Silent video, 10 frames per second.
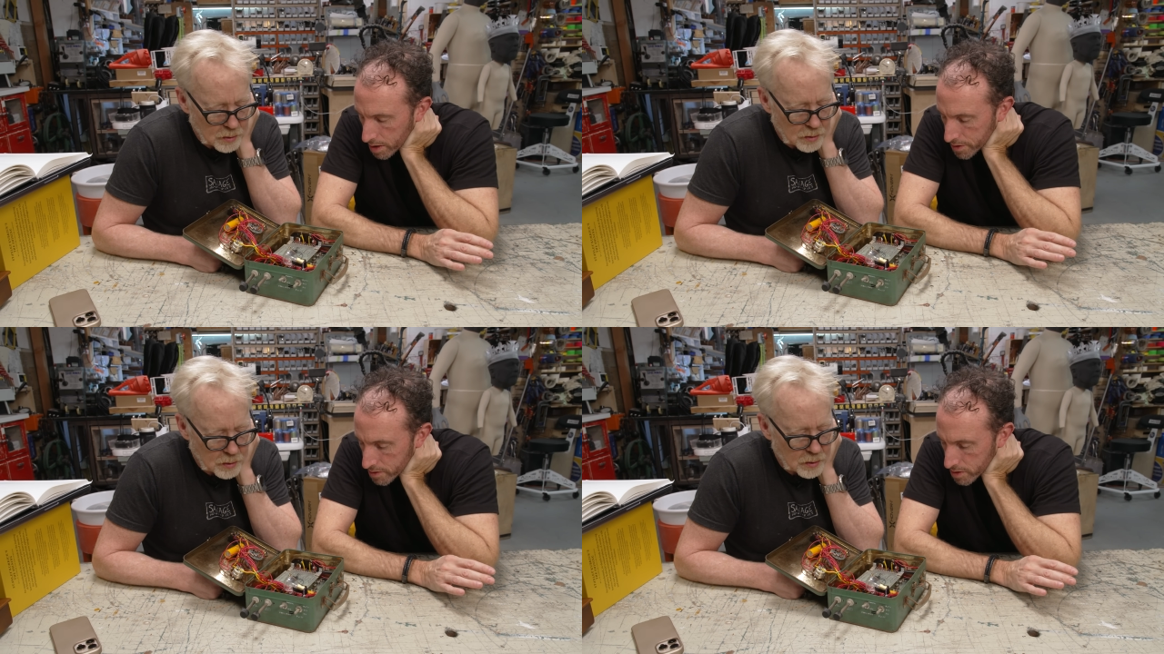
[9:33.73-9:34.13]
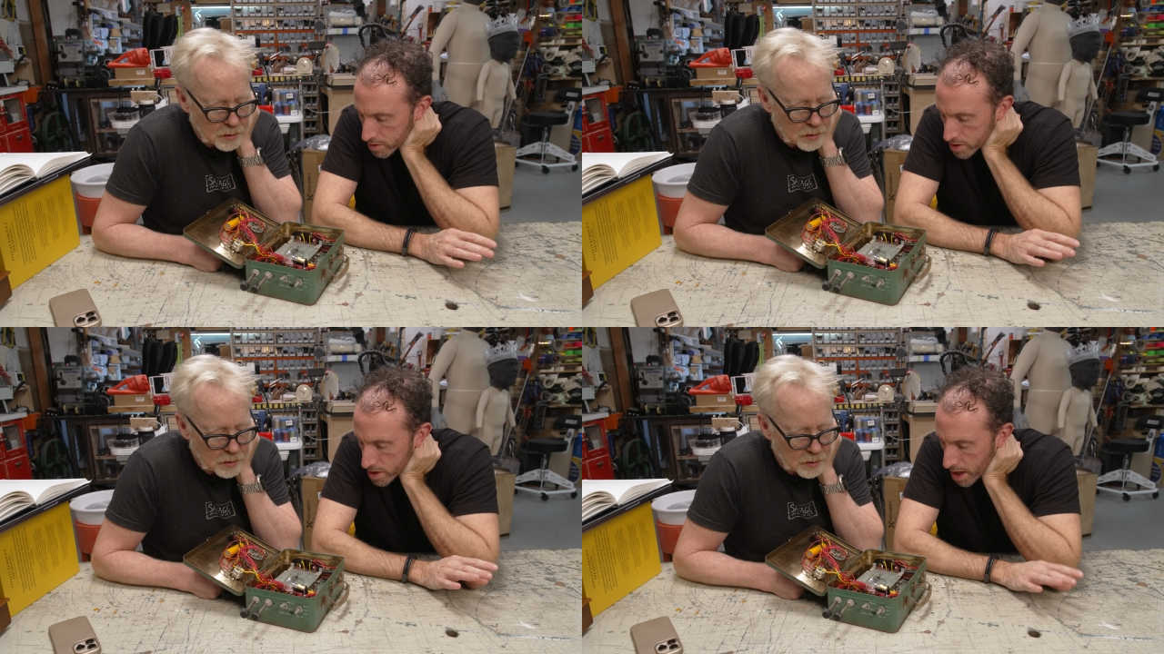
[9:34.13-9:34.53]
Speaker 1: There,
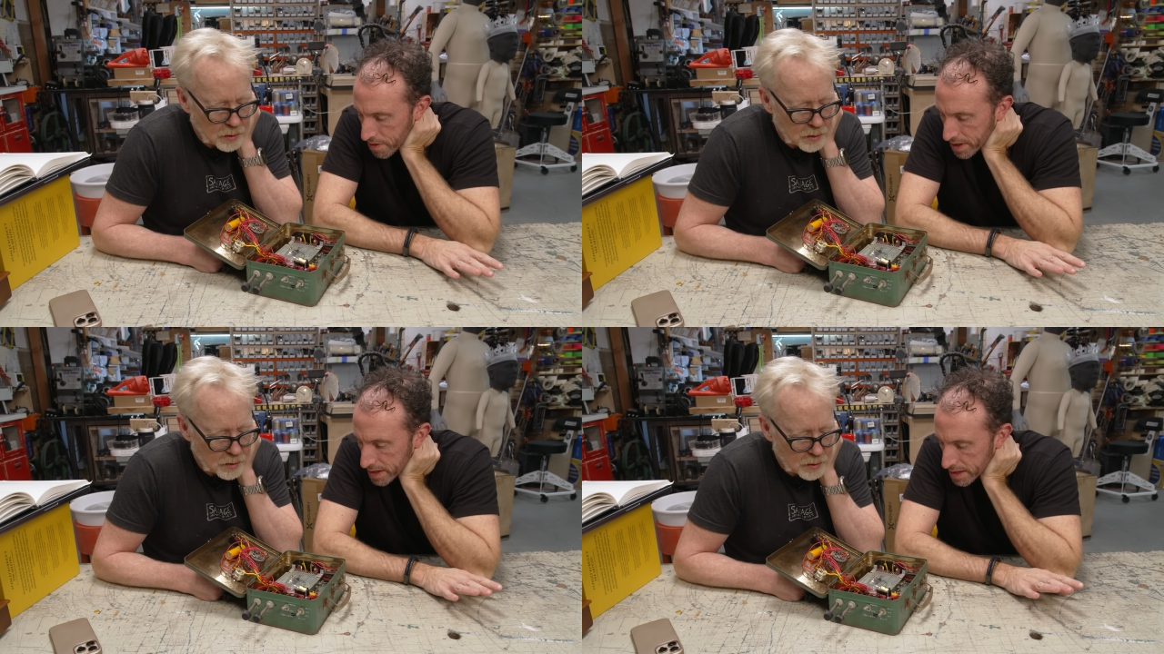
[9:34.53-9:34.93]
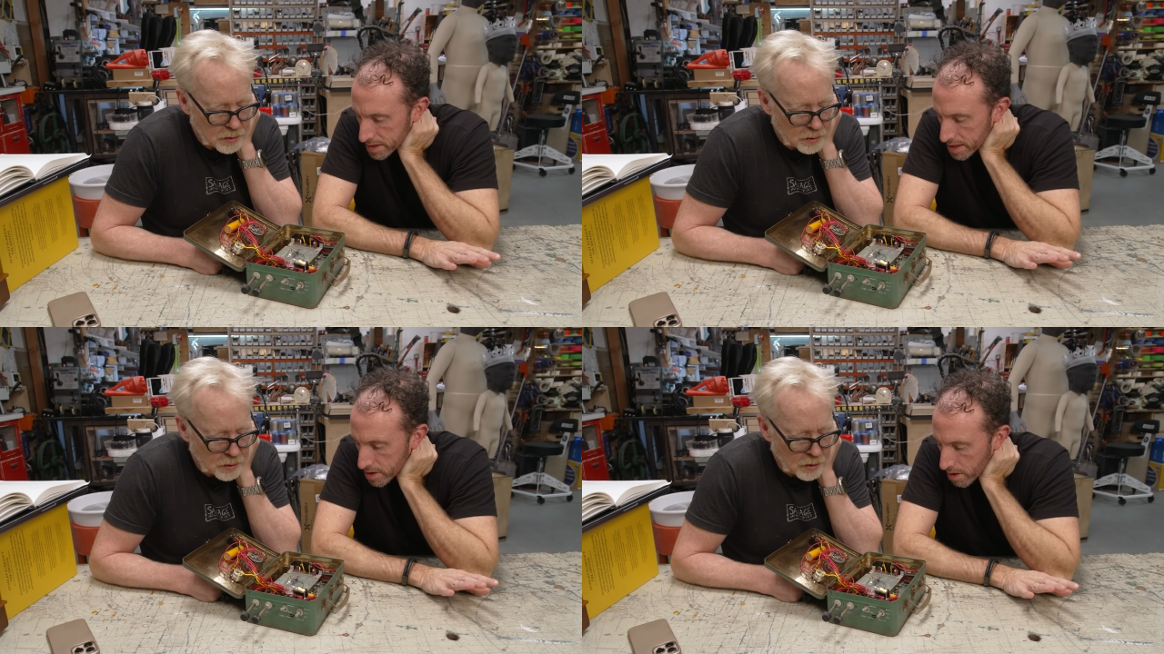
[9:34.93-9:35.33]
there's nothing that
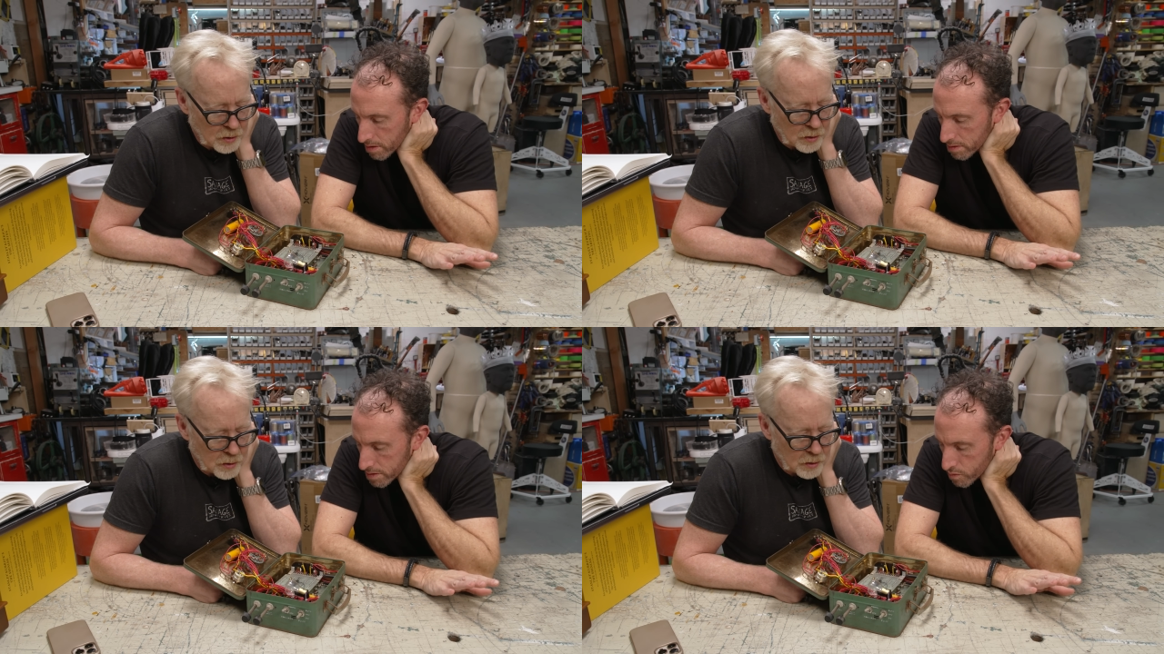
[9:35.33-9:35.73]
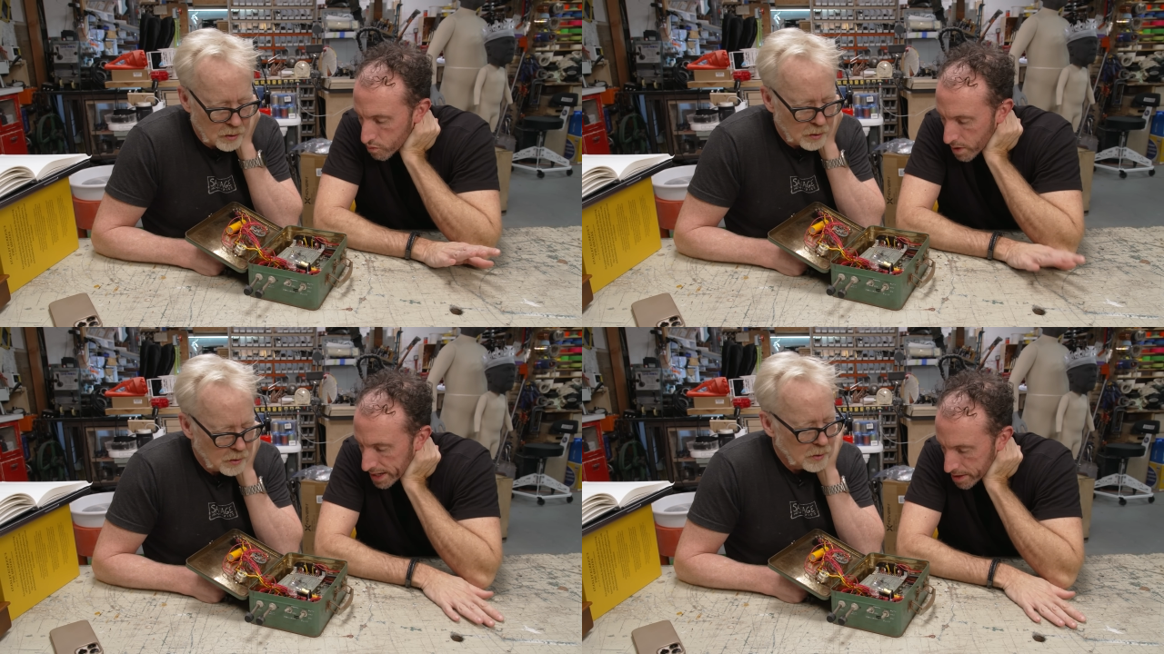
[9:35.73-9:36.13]
says
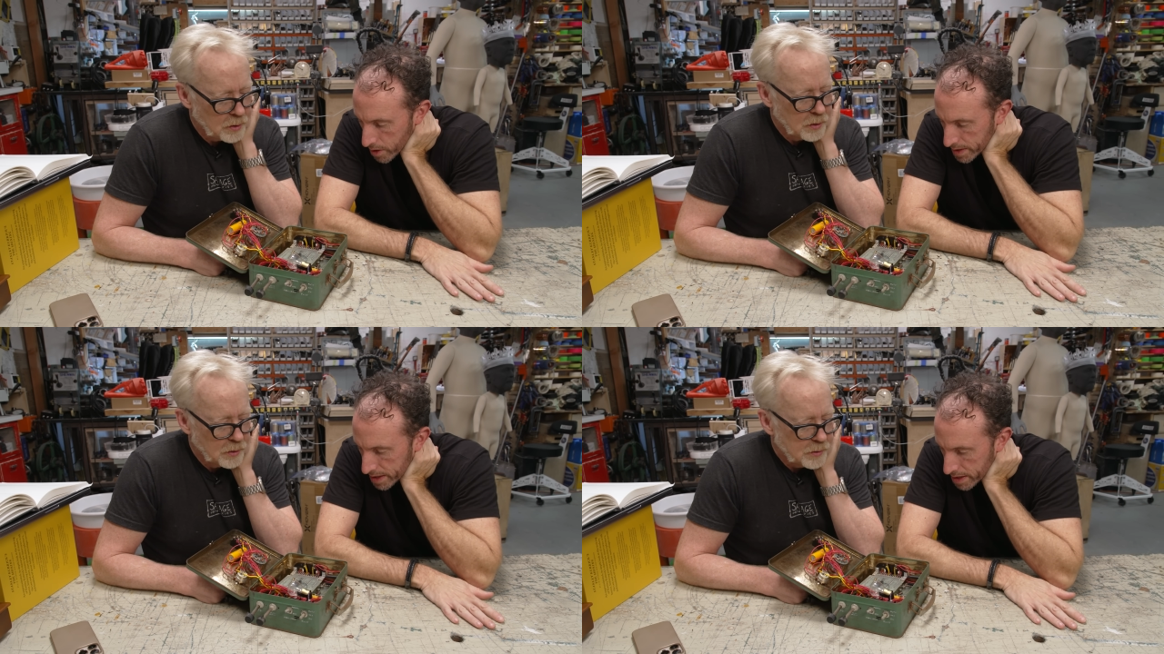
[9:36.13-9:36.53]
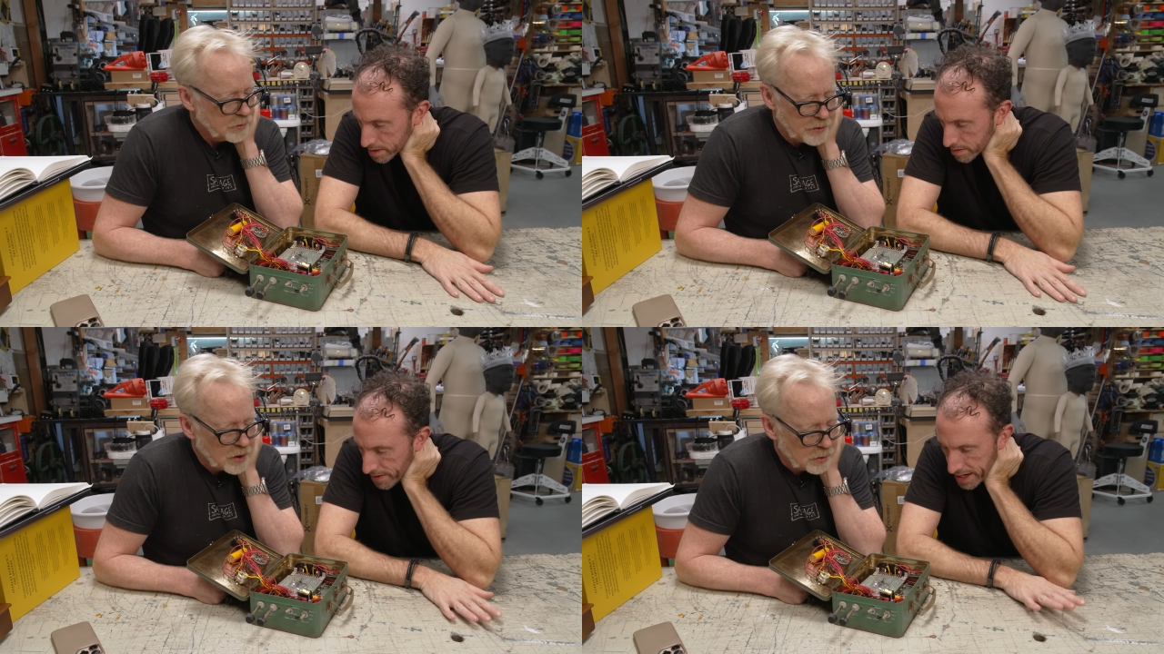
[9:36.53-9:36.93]
radio in
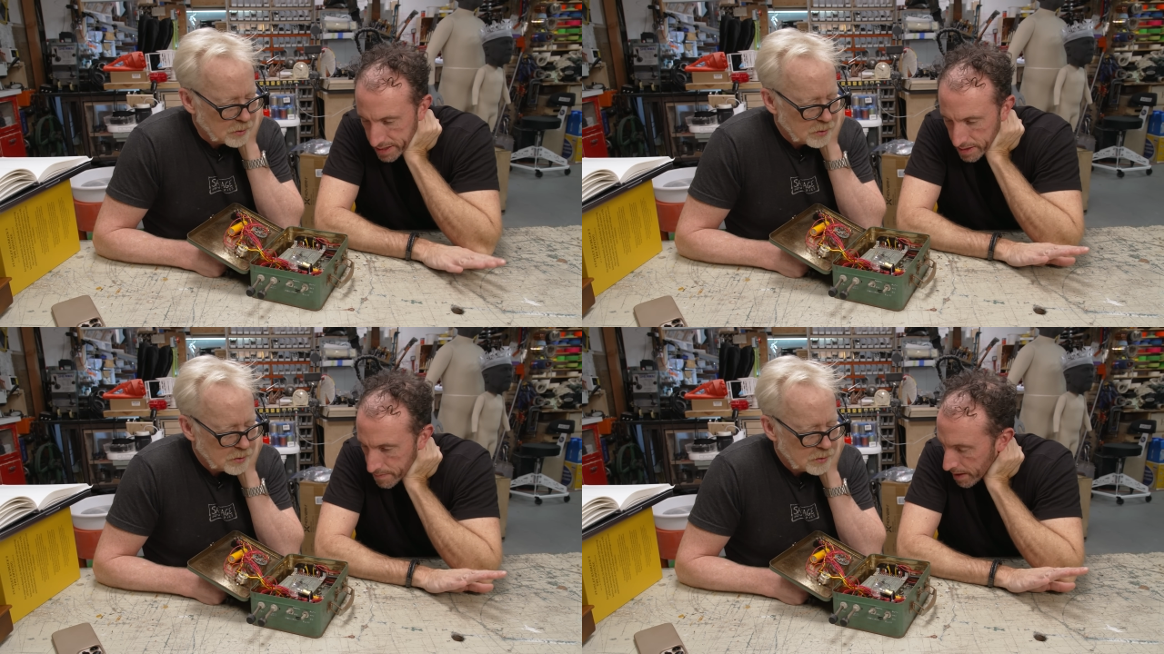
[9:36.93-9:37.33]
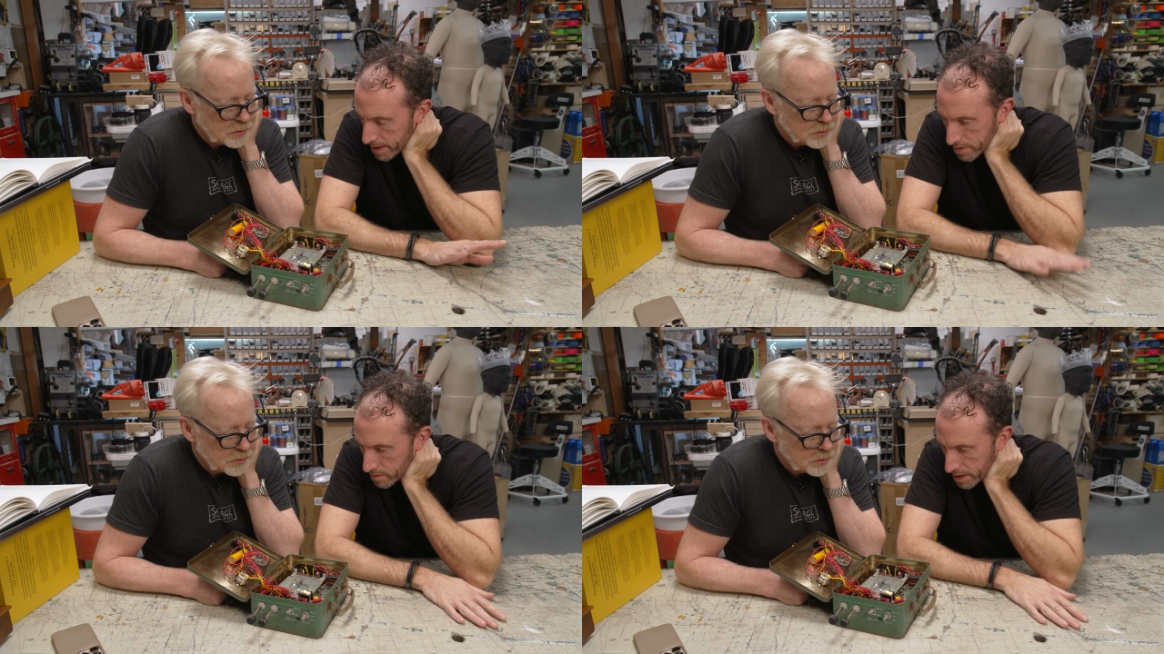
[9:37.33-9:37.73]
this. In no. fact,
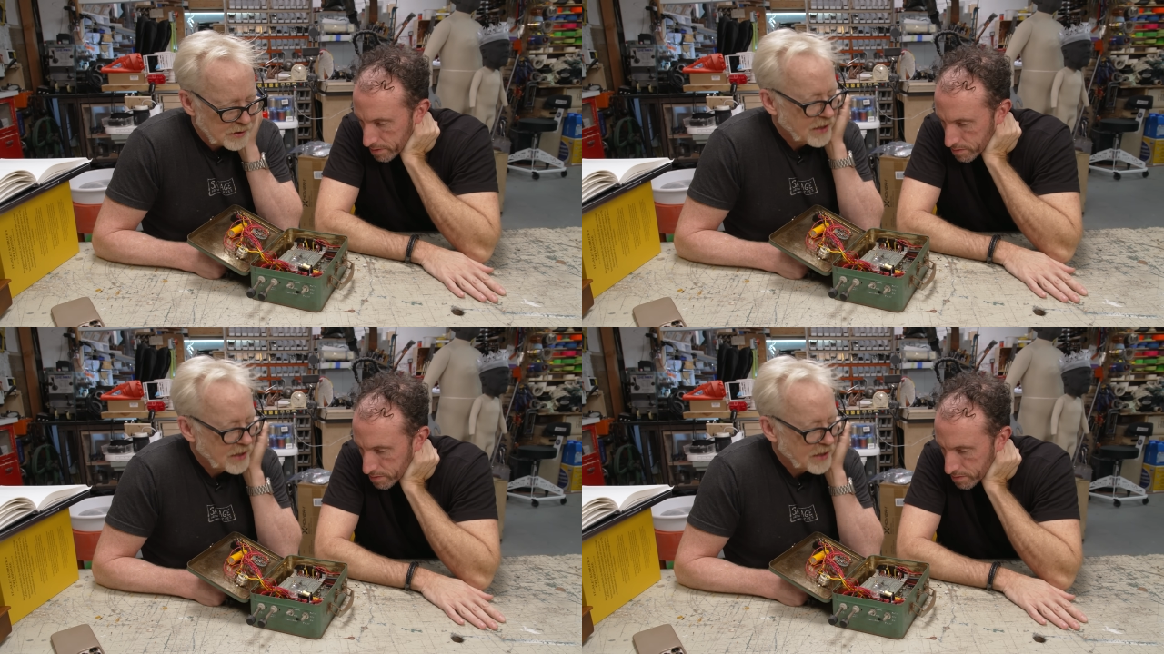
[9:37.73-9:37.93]
I don't. I don't.